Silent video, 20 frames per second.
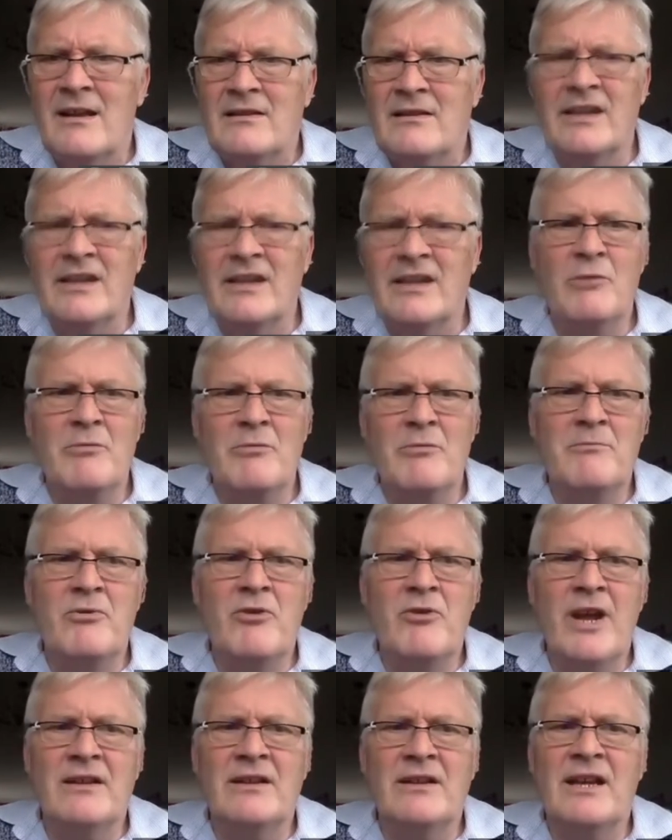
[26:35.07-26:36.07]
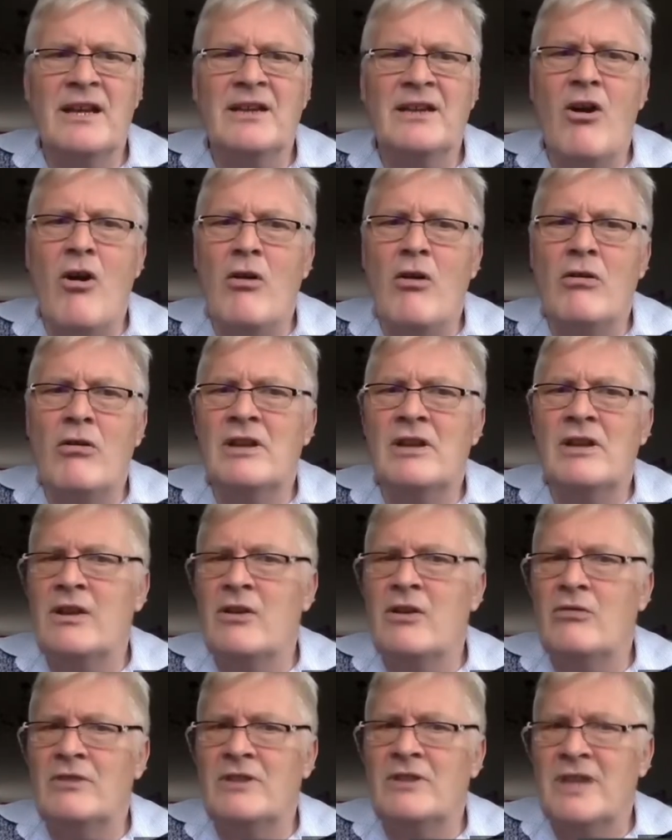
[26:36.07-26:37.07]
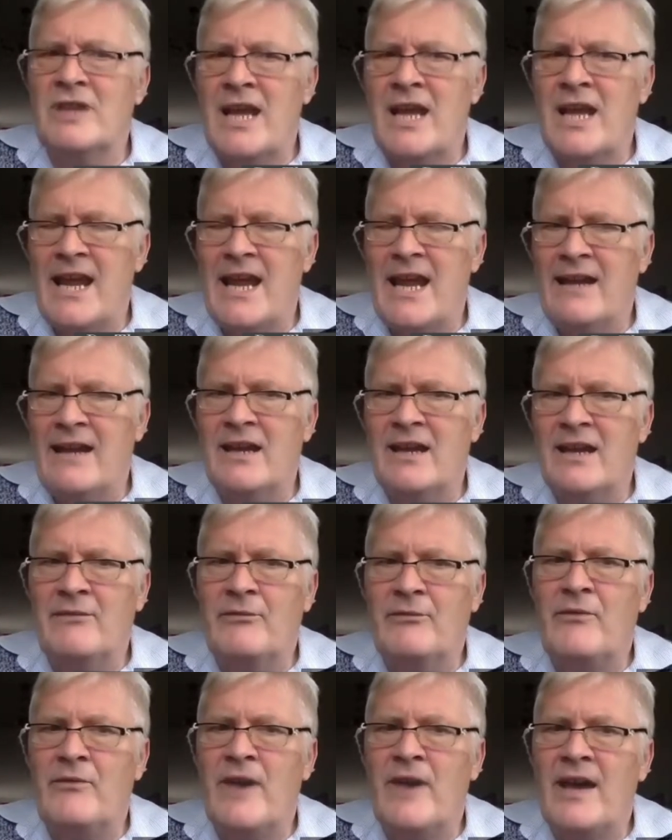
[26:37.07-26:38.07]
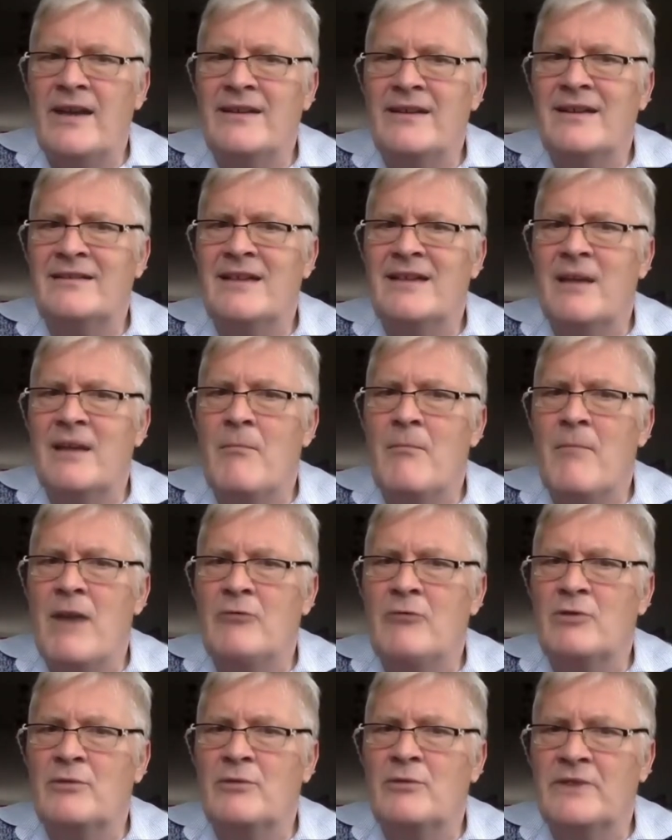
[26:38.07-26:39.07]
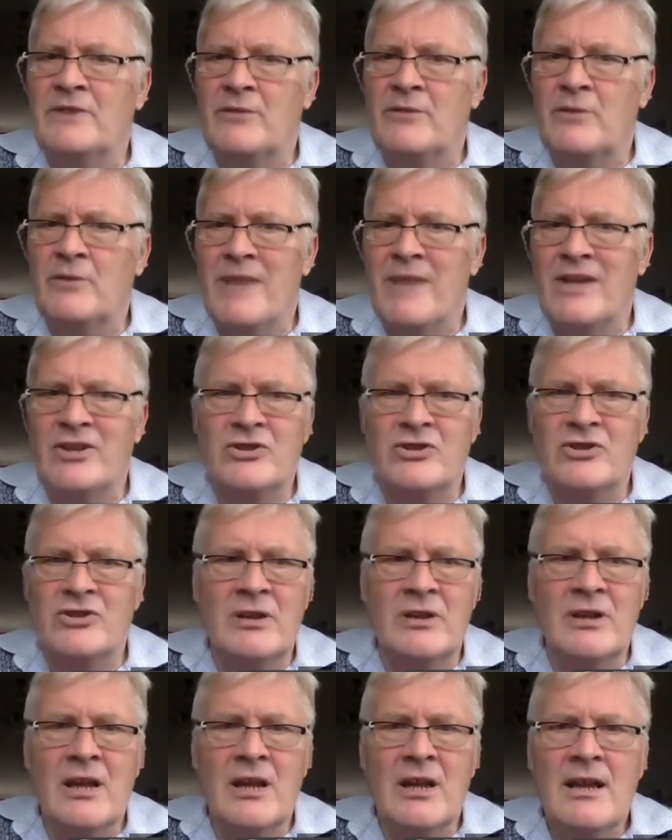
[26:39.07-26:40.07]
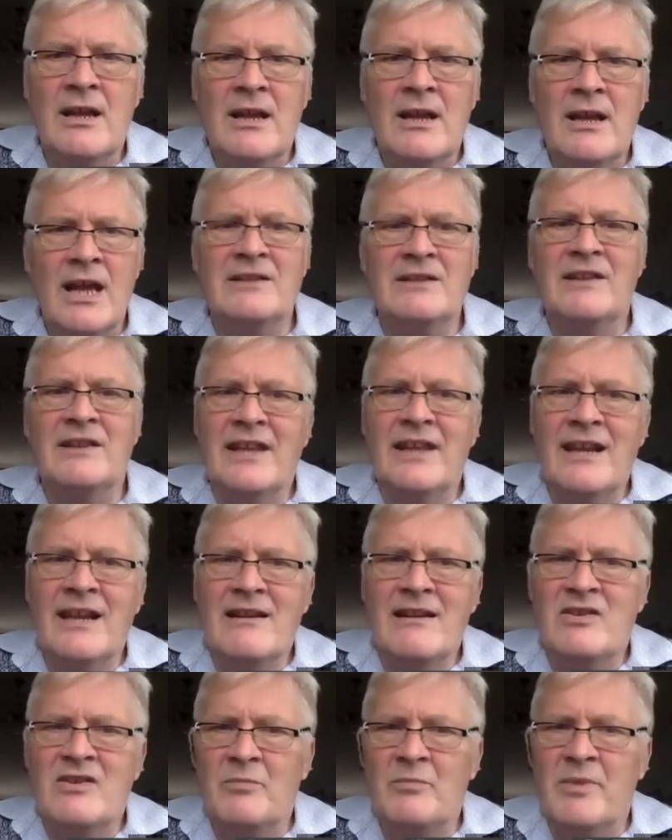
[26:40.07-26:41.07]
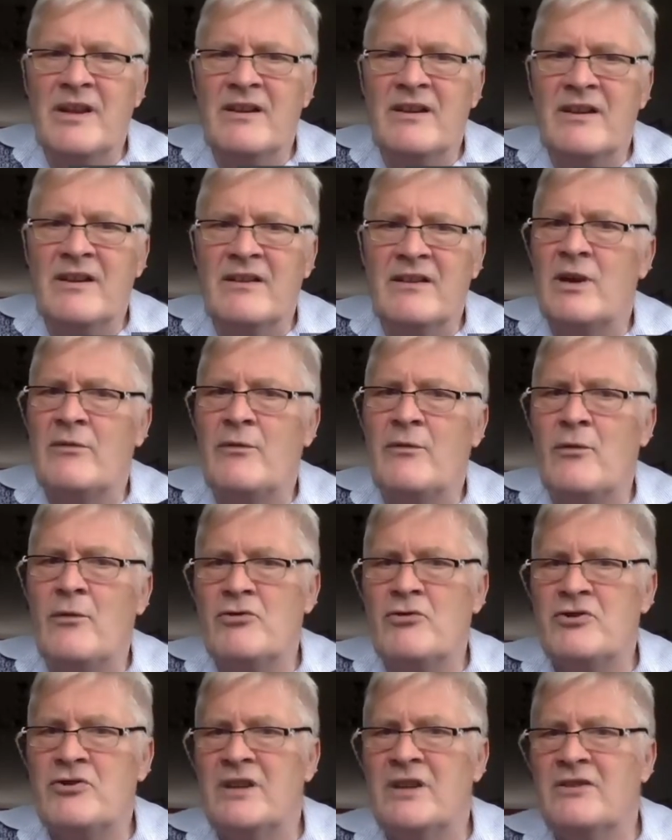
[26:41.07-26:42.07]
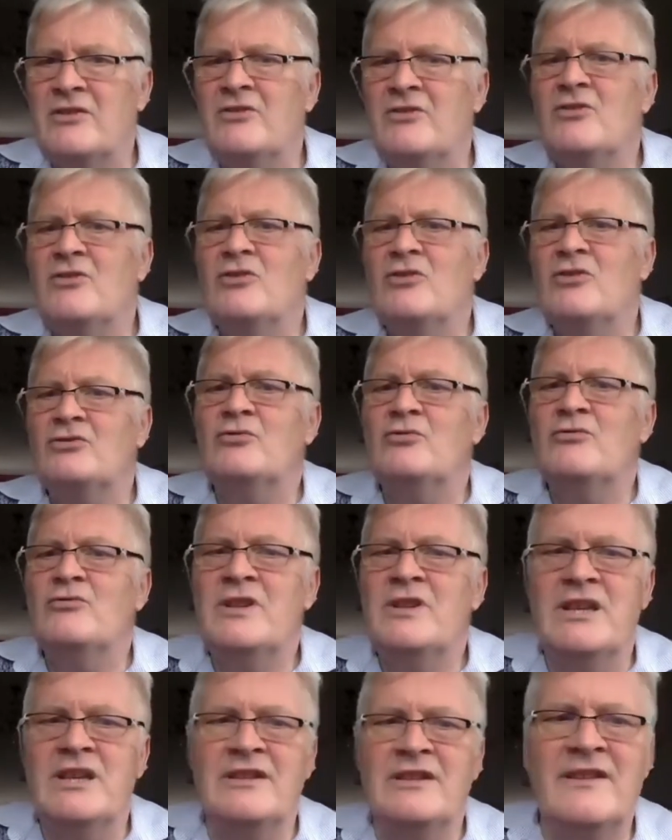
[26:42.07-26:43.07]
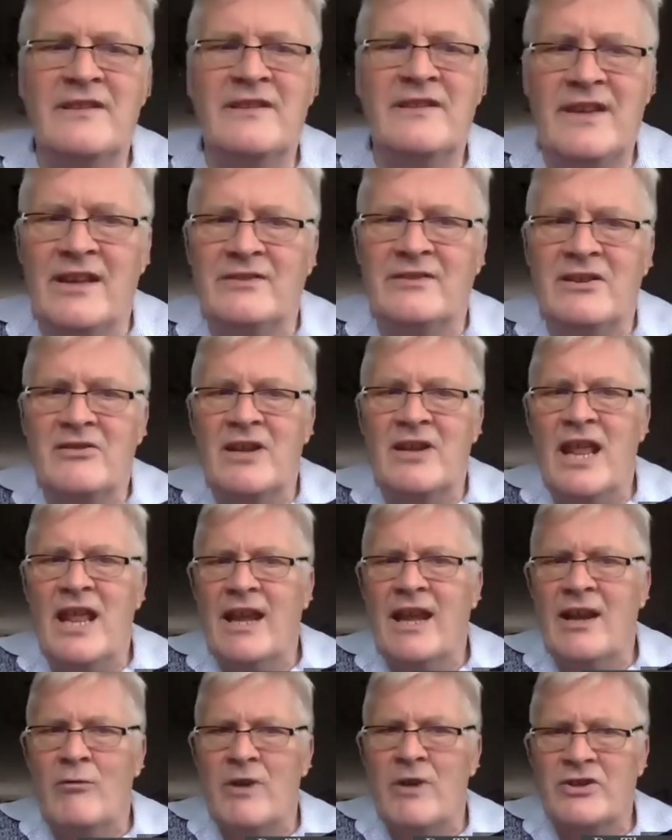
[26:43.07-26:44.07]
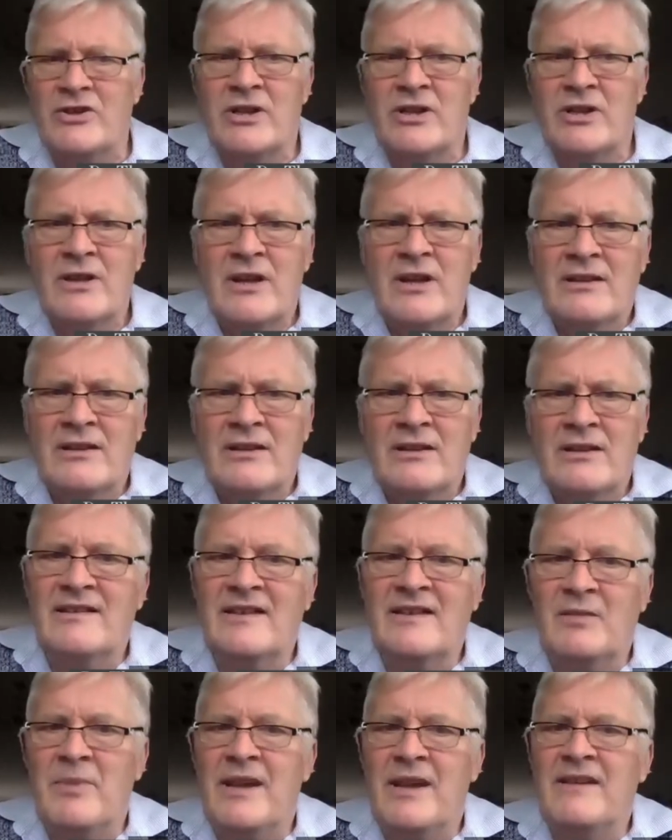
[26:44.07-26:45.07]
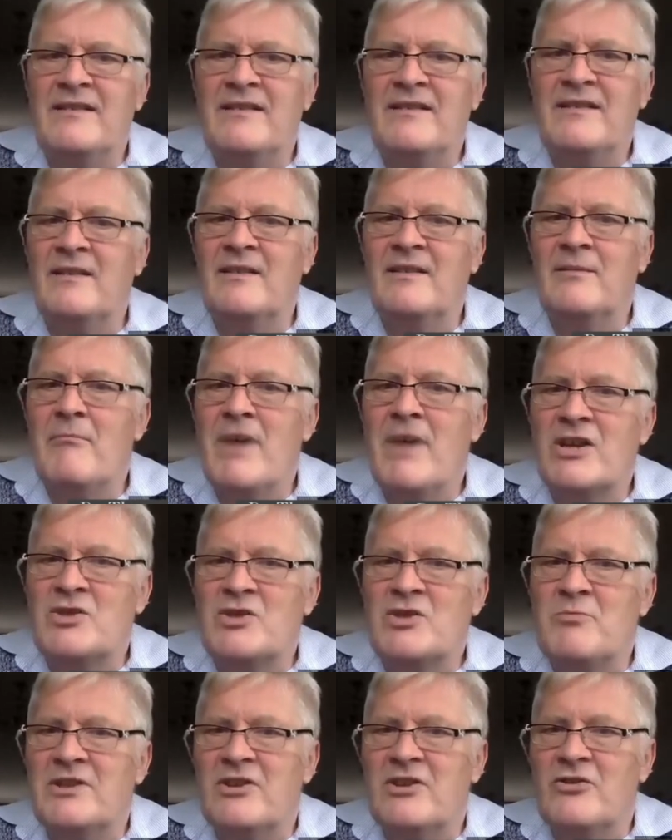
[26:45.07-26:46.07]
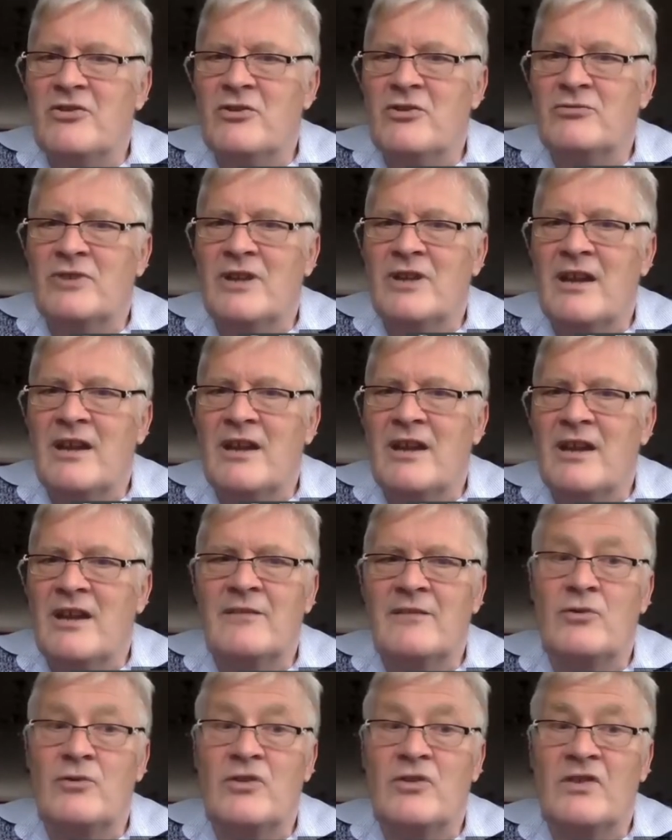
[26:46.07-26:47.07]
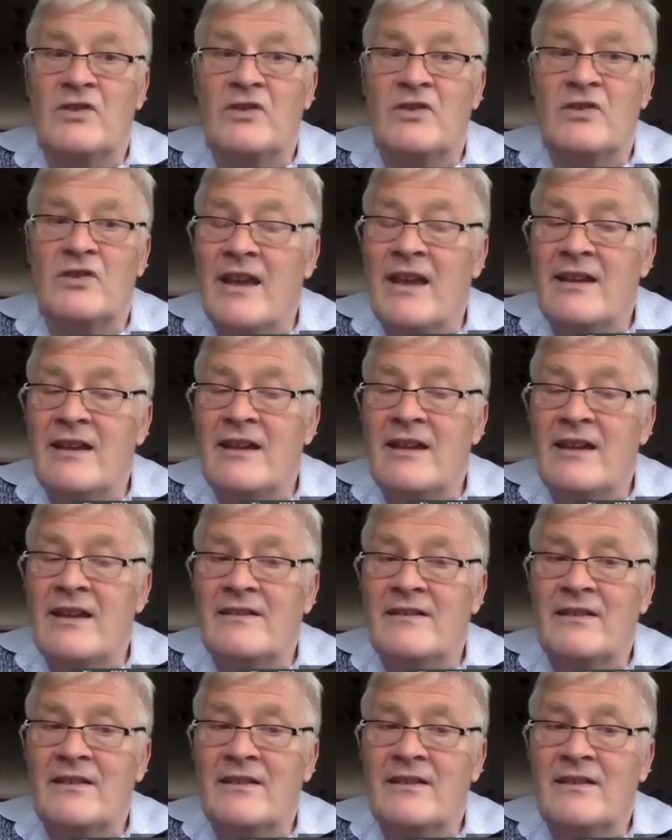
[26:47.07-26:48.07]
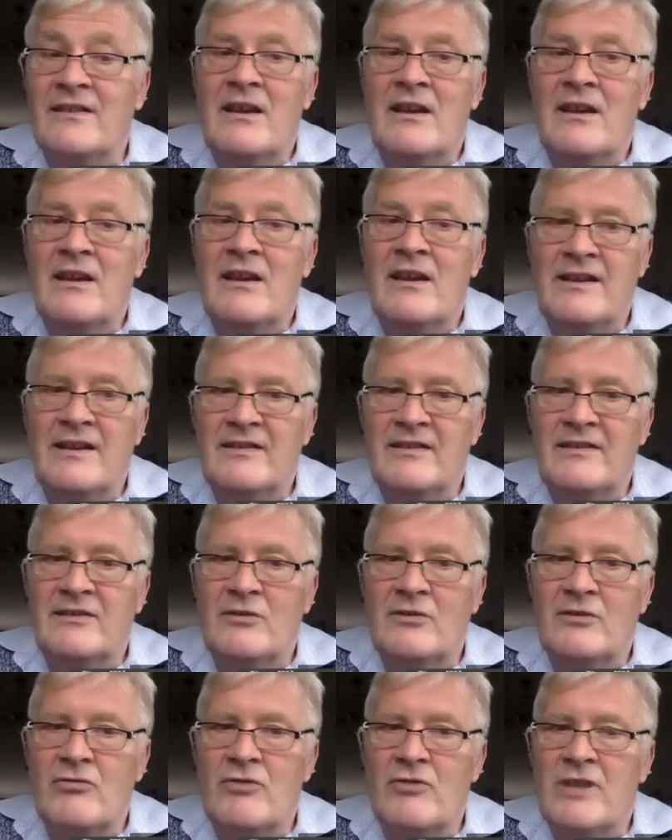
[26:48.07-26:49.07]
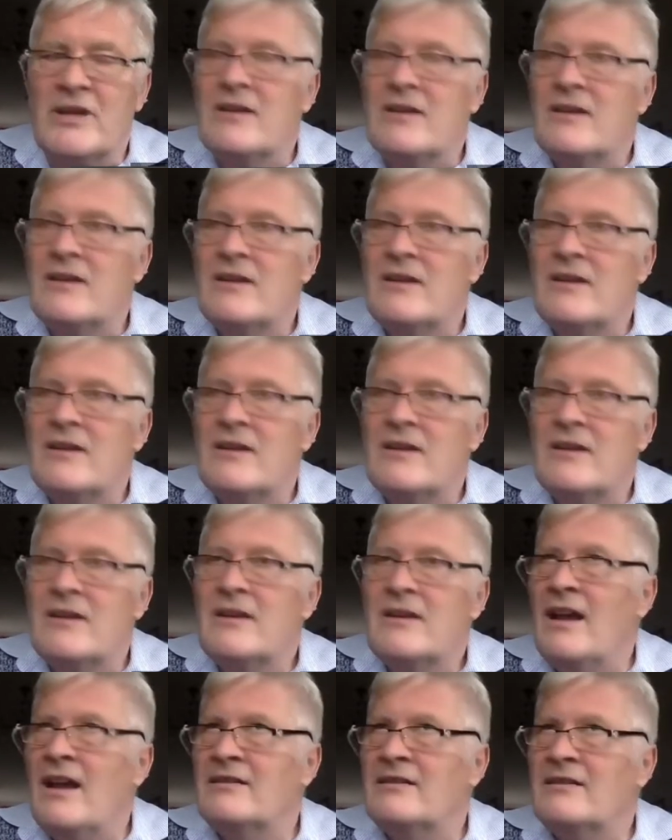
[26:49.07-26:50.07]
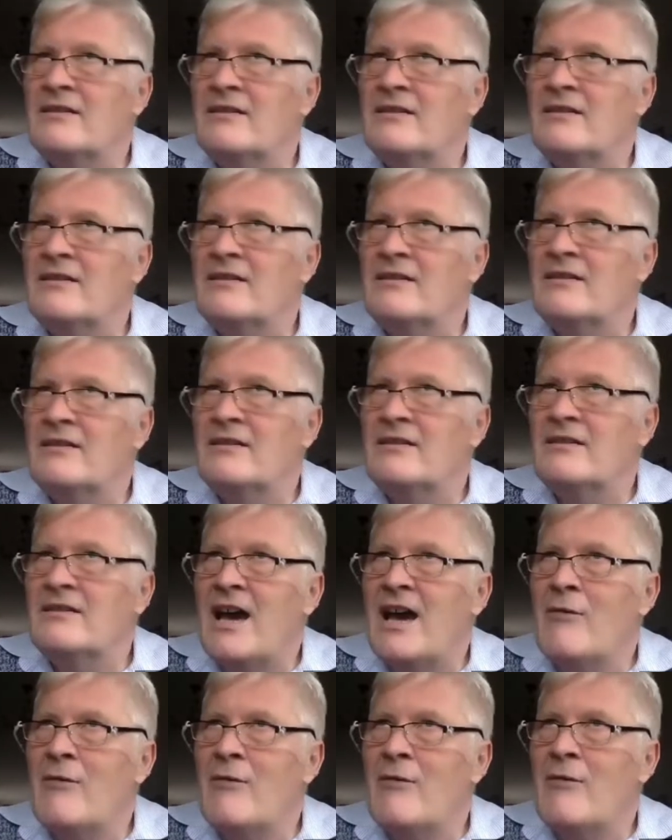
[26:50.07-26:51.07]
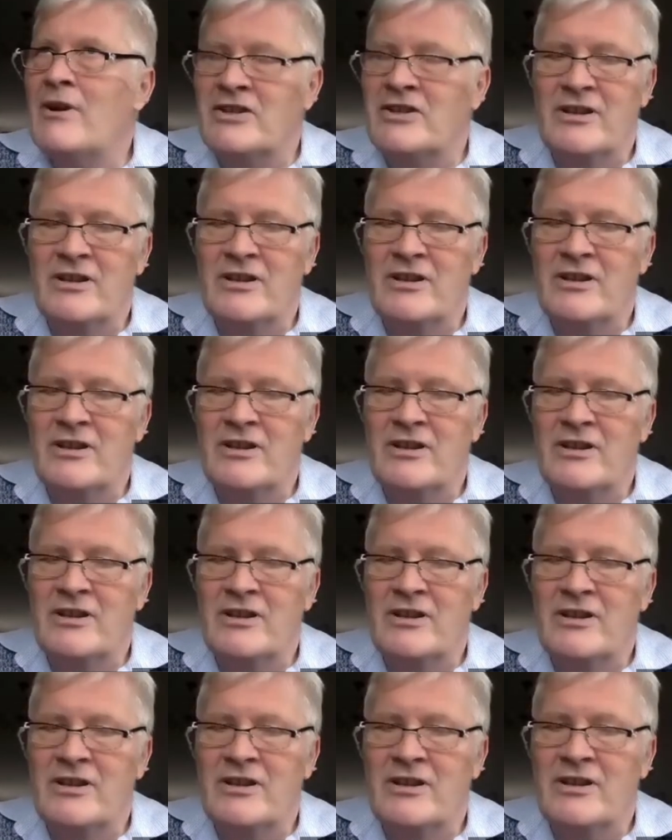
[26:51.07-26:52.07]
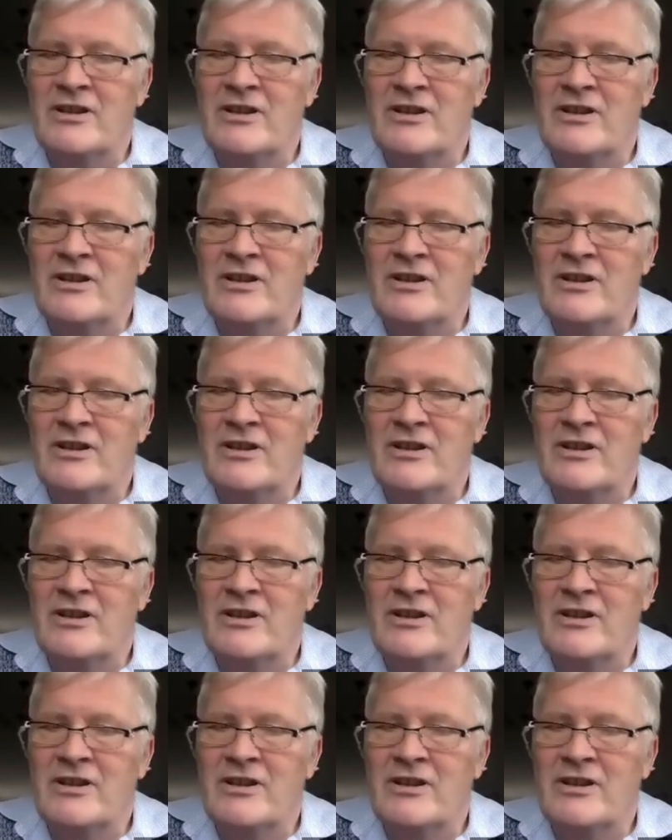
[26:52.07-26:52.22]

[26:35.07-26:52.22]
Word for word: The human brain can only contain a finite amount of information. And as English speakers, we are fortunate not to need a secondary language. That space is much better utilized for science, history, and our rich culture.